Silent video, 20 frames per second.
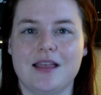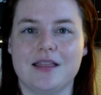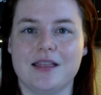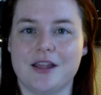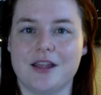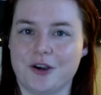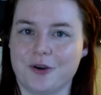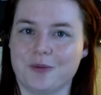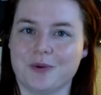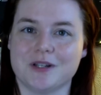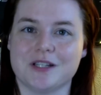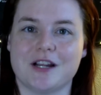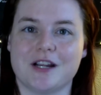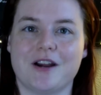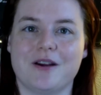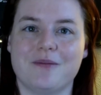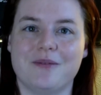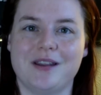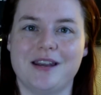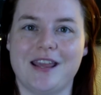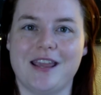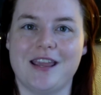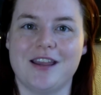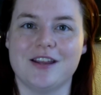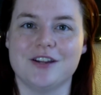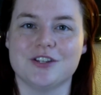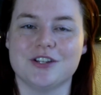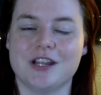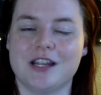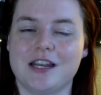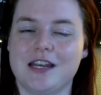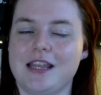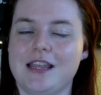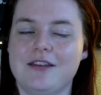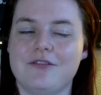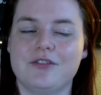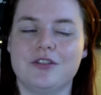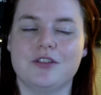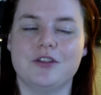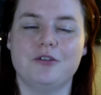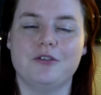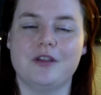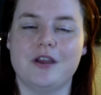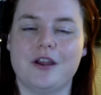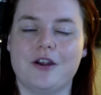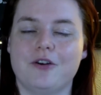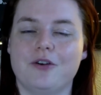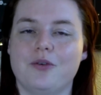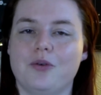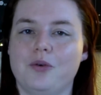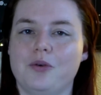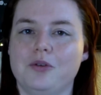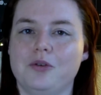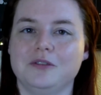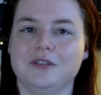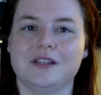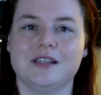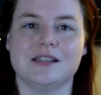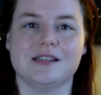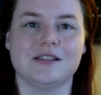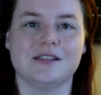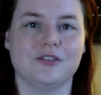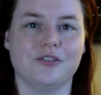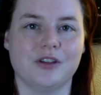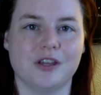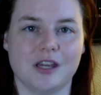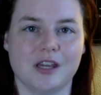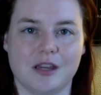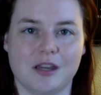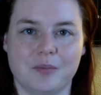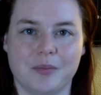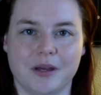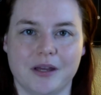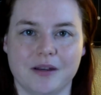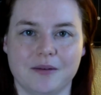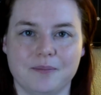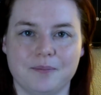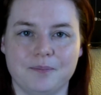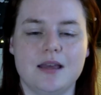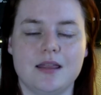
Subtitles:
that are retirement age, and even though they are old, they still kick butt.